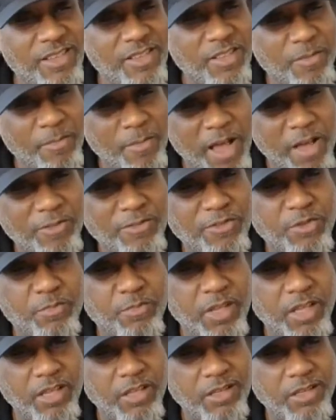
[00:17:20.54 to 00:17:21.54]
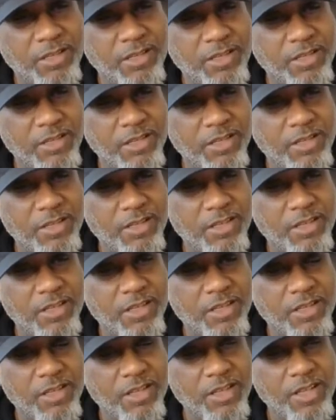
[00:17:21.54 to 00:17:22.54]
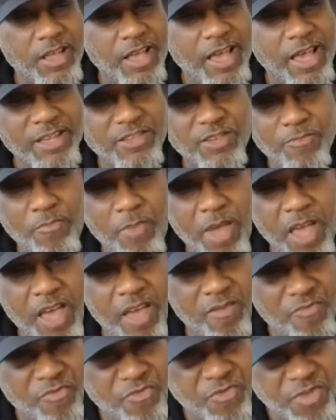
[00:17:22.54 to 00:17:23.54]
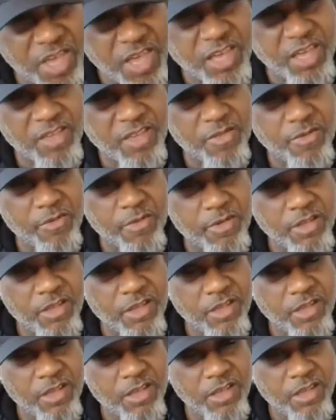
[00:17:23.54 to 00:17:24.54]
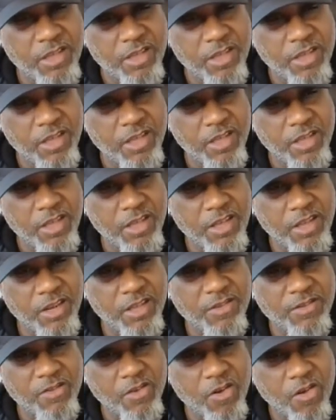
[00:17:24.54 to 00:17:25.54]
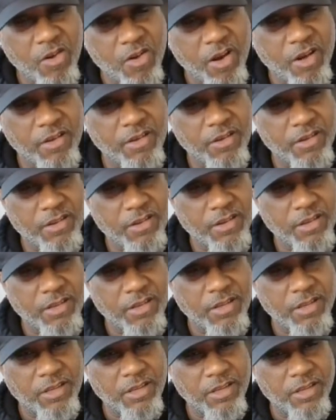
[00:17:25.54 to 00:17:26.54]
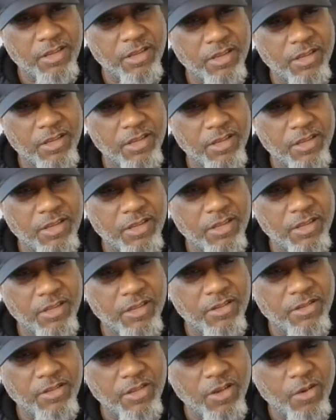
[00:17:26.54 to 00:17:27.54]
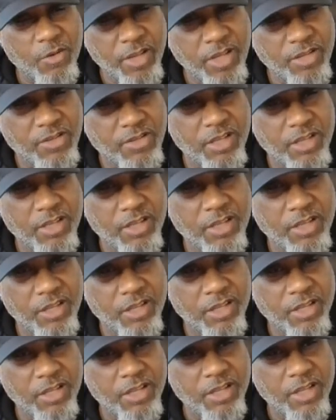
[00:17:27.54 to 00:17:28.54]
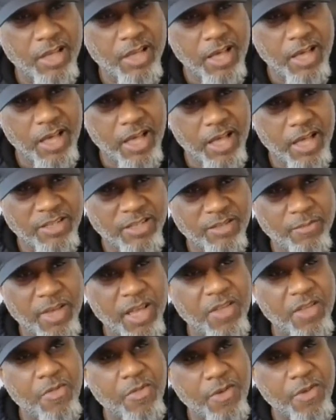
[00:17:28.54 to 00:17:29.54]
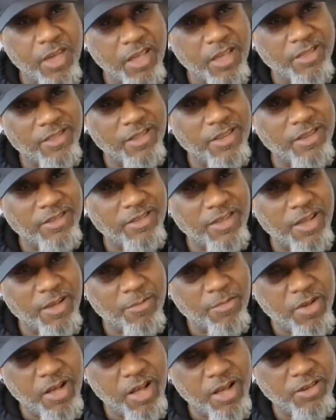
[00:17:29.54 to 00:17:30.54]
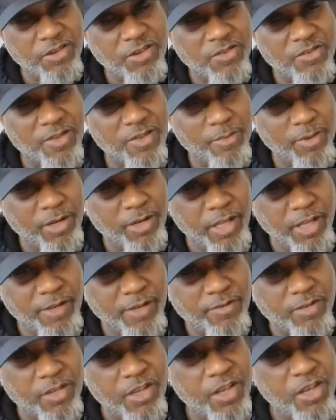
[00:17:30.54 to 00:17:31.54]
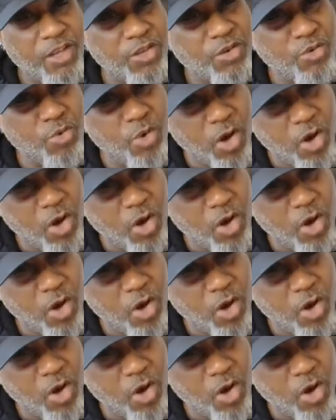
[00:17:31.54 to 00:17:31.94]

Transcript: the mouth speaks. As a man thinketh in his heart, so is he. As a man thinketh in his subconscious, the beliefs you